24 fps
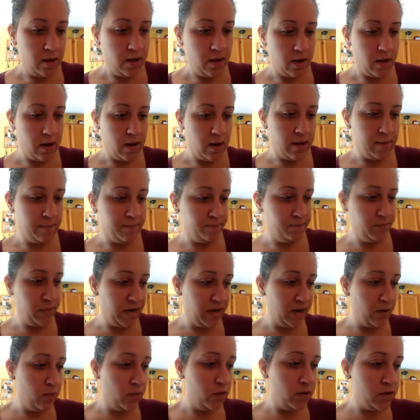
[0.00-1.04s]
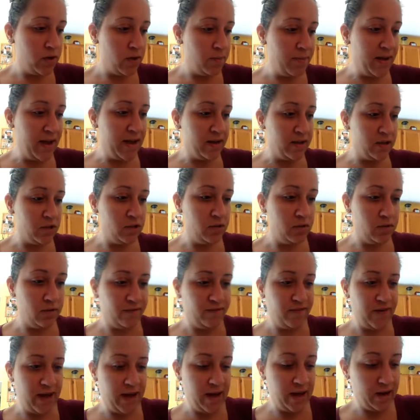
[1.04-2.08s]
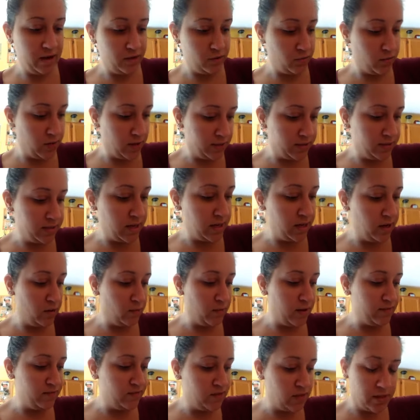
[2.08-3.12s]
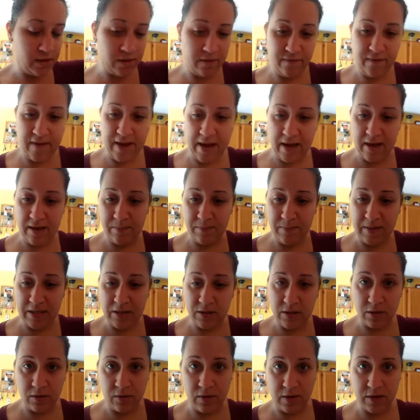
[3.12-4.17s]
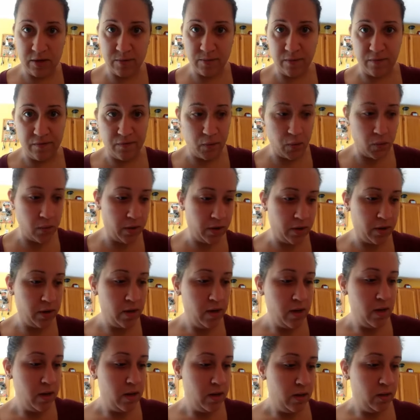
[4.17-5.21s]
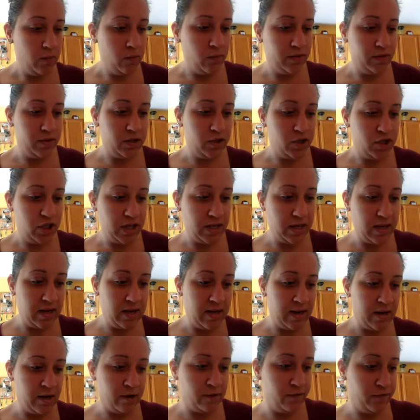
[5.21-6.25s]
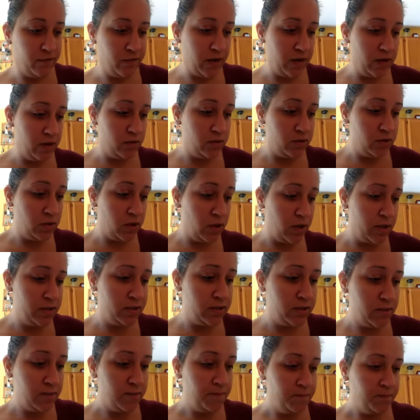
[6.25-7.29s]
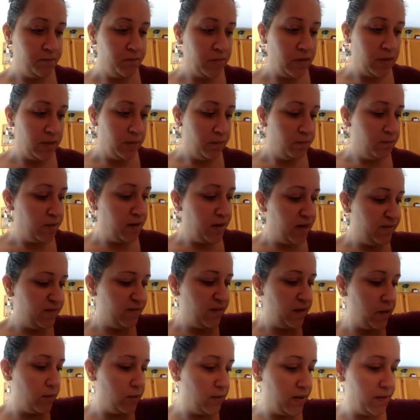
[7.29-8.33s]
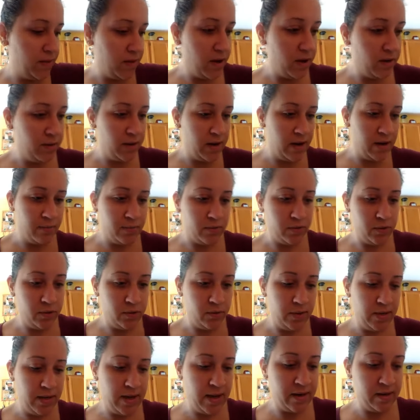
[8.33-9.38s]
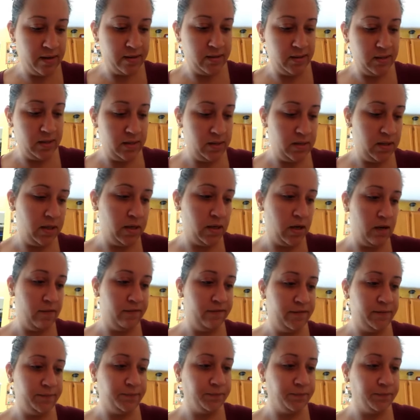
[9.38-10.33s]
Um, but I will come back and do the fathead crust. I know I've done the fathead pizza crust before with the chicken and Alfredo sauce, but I figure why the hell not, we'll do it again. It's easy enough.